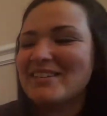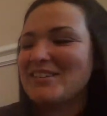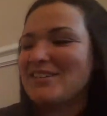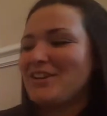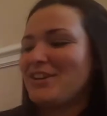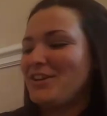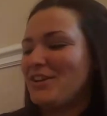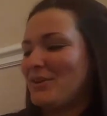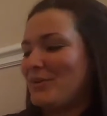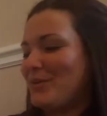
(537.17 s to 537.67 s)

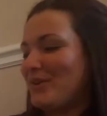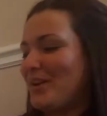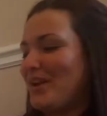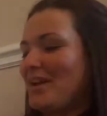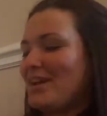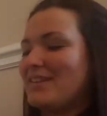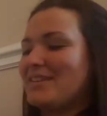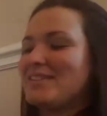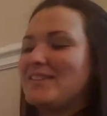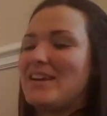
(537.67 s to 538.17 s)
She knew what
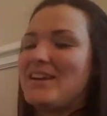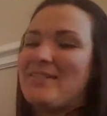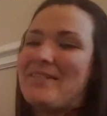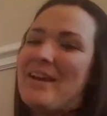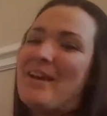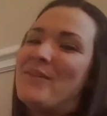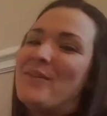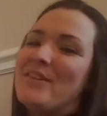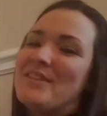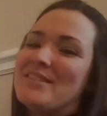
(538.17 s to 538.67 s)
kind of sound
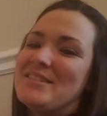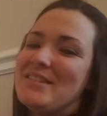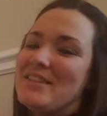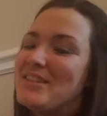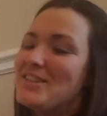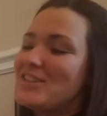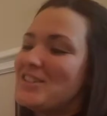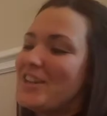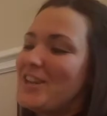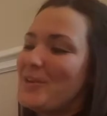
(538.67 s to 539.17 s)
that was,
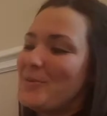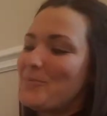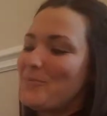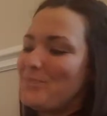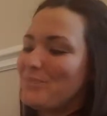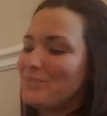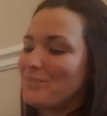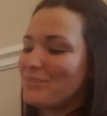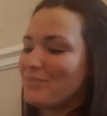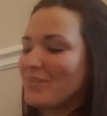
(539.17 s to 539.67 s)
didn't she?
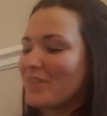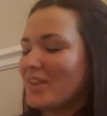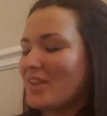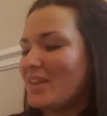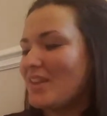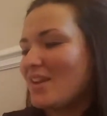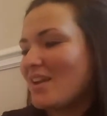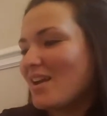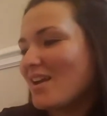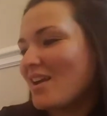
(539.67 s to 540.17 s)

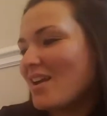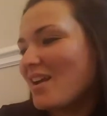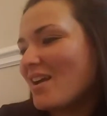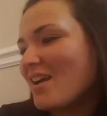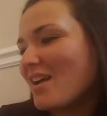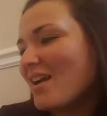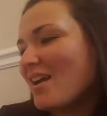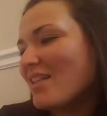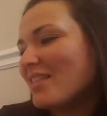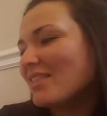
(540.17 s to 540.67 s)

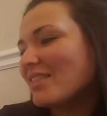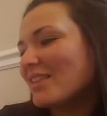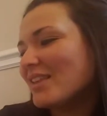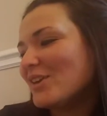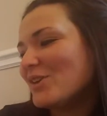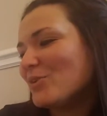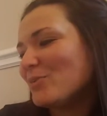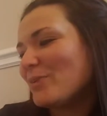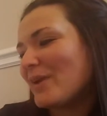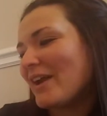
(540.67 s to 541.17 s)

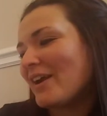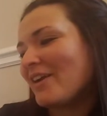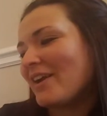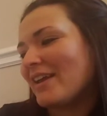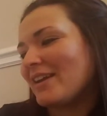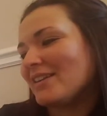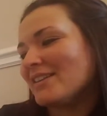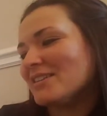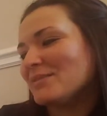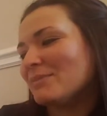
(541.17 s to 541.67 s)
Little Bear
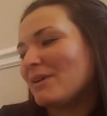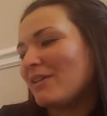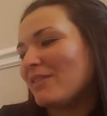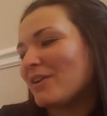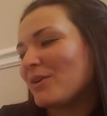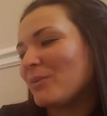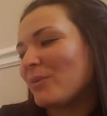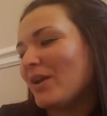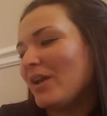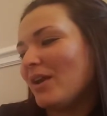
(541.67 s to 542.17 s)
and his
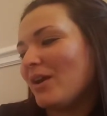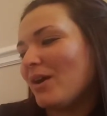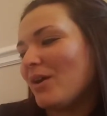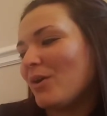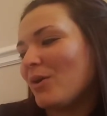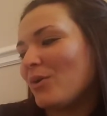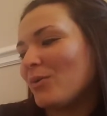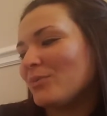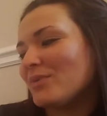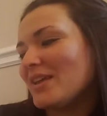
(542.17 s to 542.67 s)
mother went
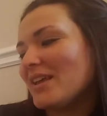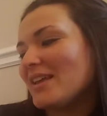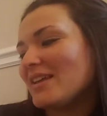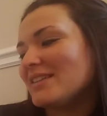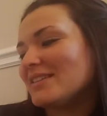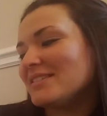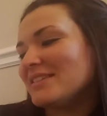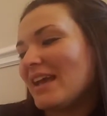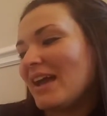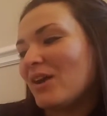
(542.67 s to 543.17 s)
home
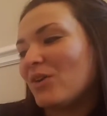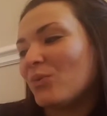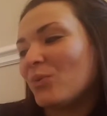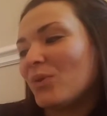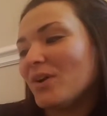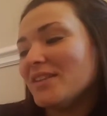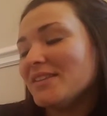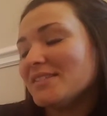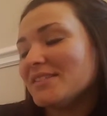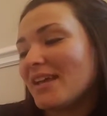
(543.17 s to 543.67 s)
down
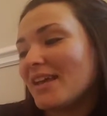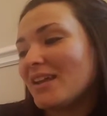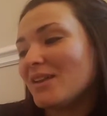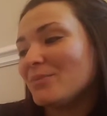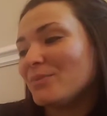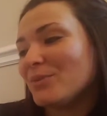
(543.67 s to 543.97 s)
one side